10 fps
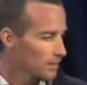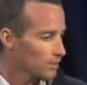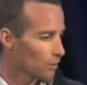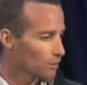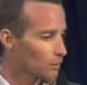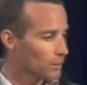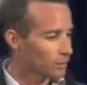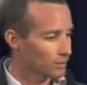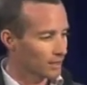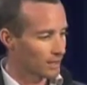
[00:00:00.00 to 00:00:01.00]
So when
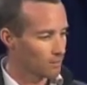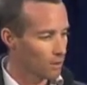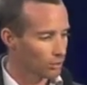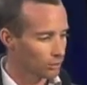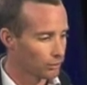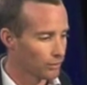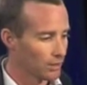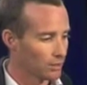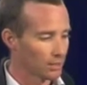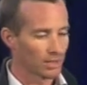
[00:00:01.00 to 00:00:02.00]
you're looking at a model, you're
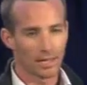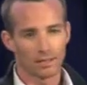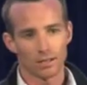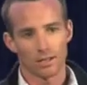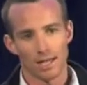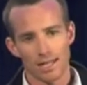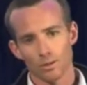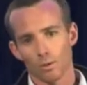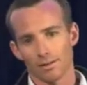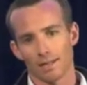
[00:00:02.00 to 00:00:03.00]
really looking at,
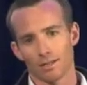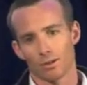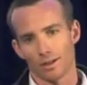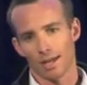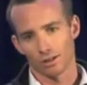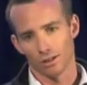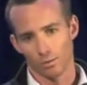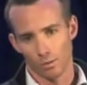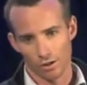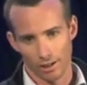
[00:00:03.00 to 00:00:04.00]
is what they're doing
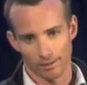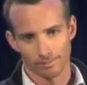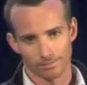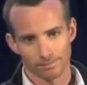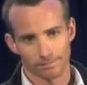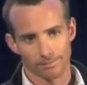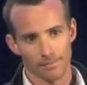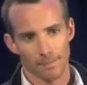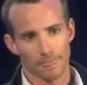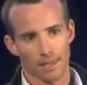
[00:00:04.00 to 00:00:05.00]
actually working?
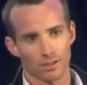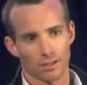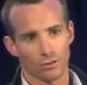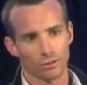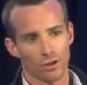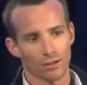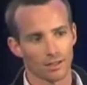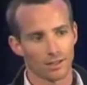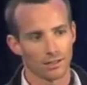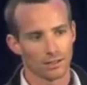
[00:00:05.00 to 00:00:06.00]
So
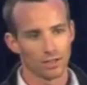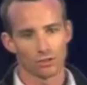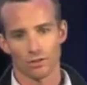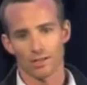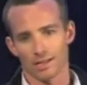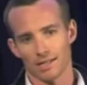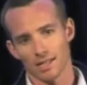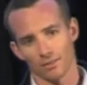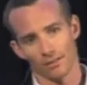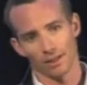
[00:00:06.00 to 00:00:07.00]
not, did you
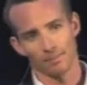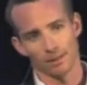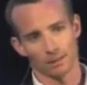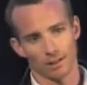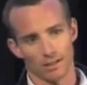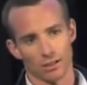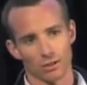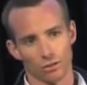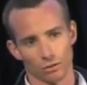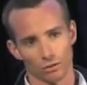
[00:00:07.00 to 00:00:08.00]
successfully build a
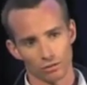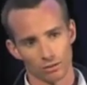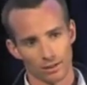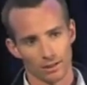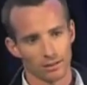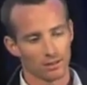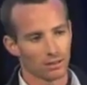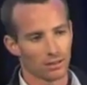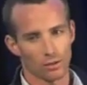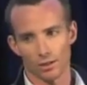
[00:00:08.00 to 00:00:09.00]
school?
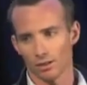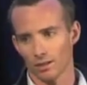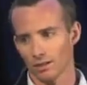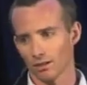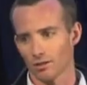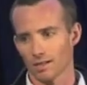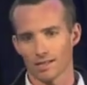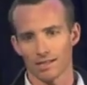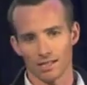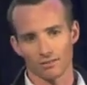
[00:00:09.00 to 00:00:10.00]
The question is, did you
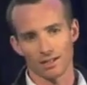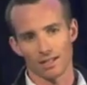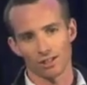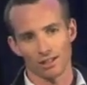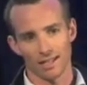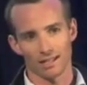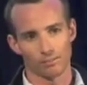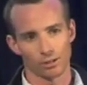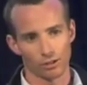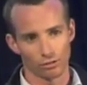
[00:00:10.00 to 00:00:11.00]
successfully educate
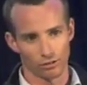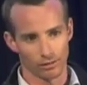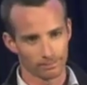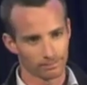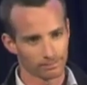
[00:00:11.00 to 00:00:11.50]
some children?